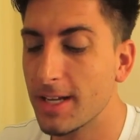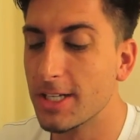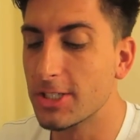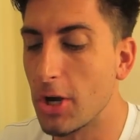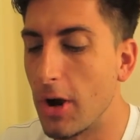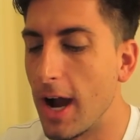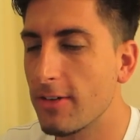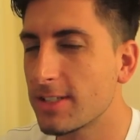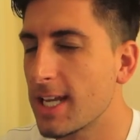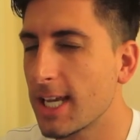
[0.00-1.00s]
So I
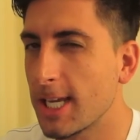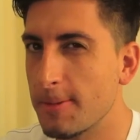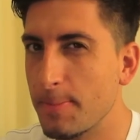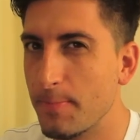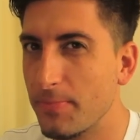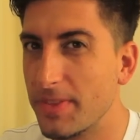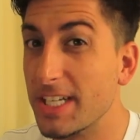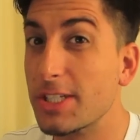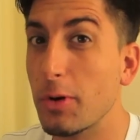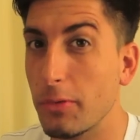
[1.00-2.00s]
was thinking,
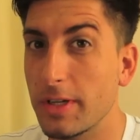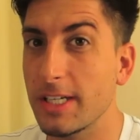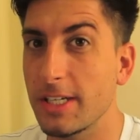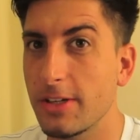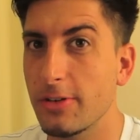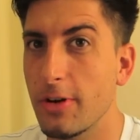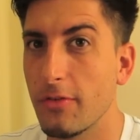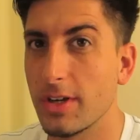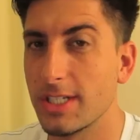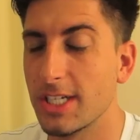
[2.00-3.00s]
this is what we need to do, Dope
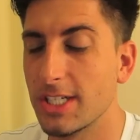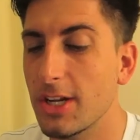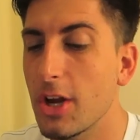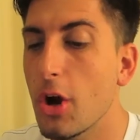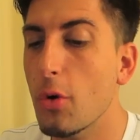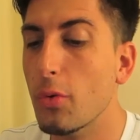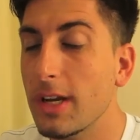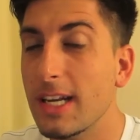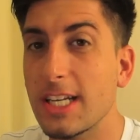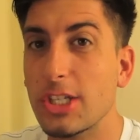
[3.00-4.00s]
Fresh Nation. We
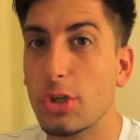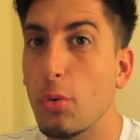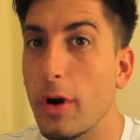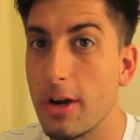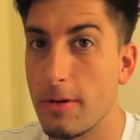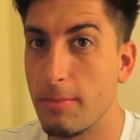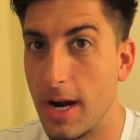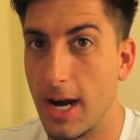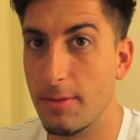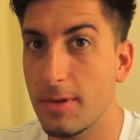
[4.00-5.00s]
need to Twitter
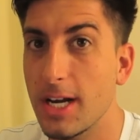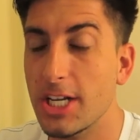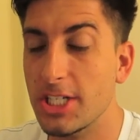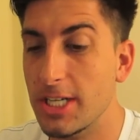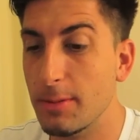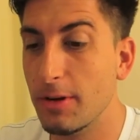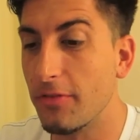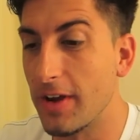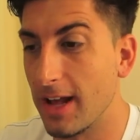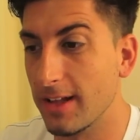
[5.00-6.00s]
bomb Jimmy
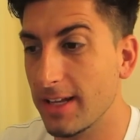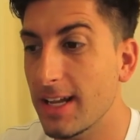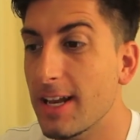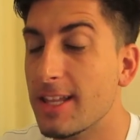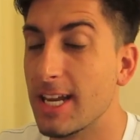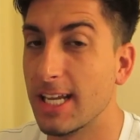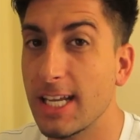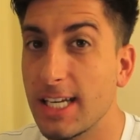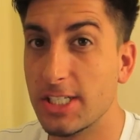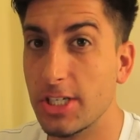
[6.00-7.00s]
Fallon that he
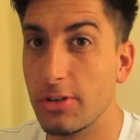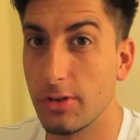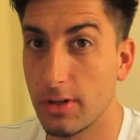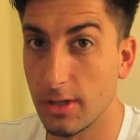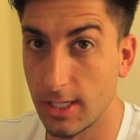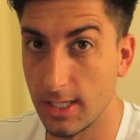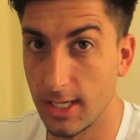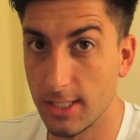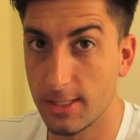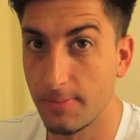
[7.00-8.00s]
needs to do the cookie
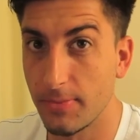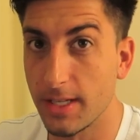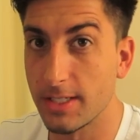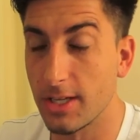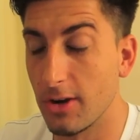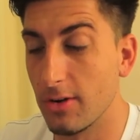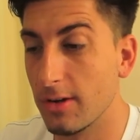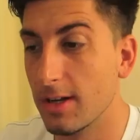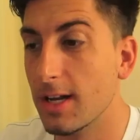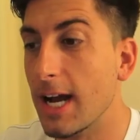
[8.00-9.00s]
dance. So
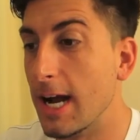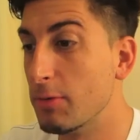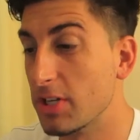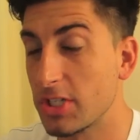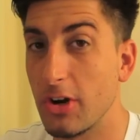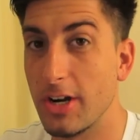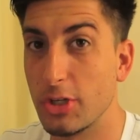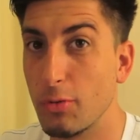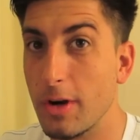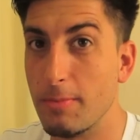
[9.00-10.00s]
I'm going to start a
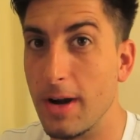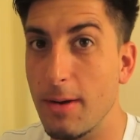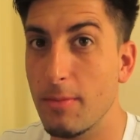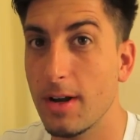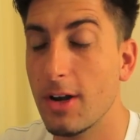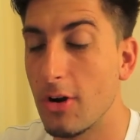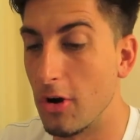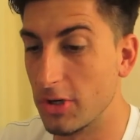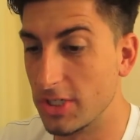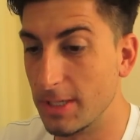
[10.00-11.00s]
Twitter bomb
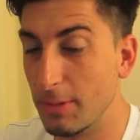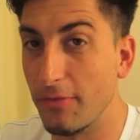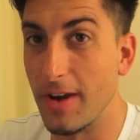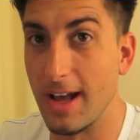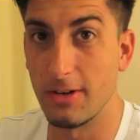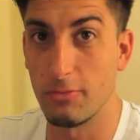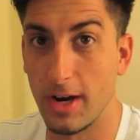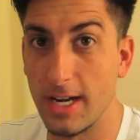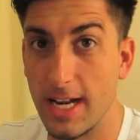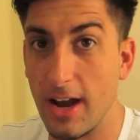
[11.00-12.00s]
on Jimmy Fallon
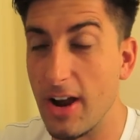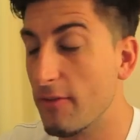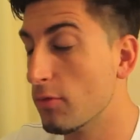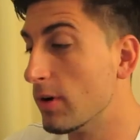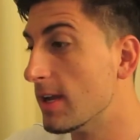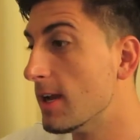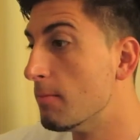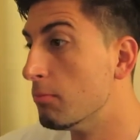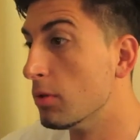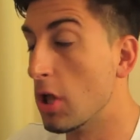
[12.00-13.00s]
right now. Everyone
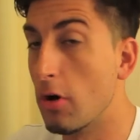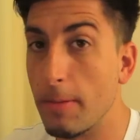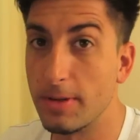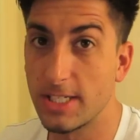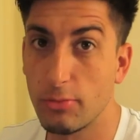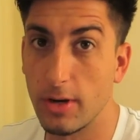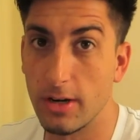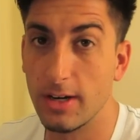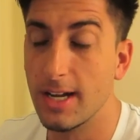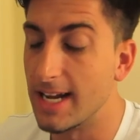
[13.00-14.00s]
blow up his
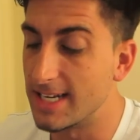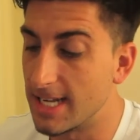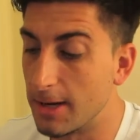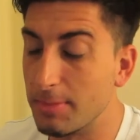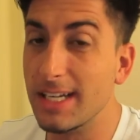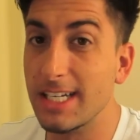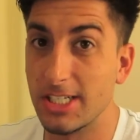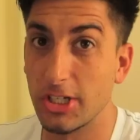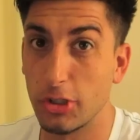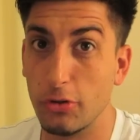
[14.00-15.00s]
Twitter and tell him he needs
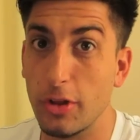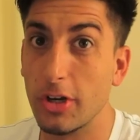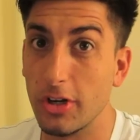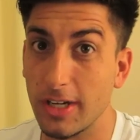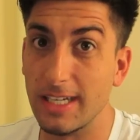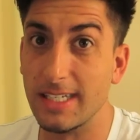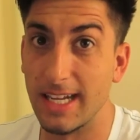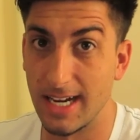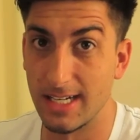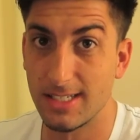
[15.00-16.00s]
to do the cookie
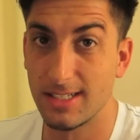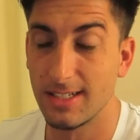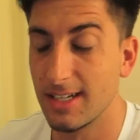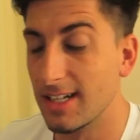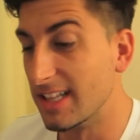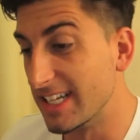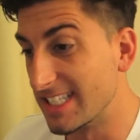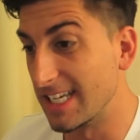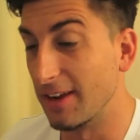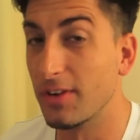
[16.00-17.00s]
dance. Let's
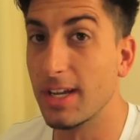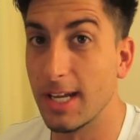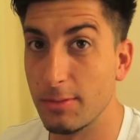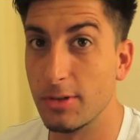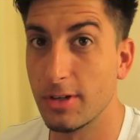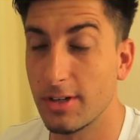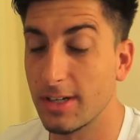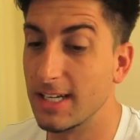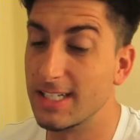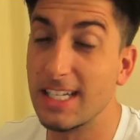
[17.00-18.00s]
see if we can get him to do the cookie dance.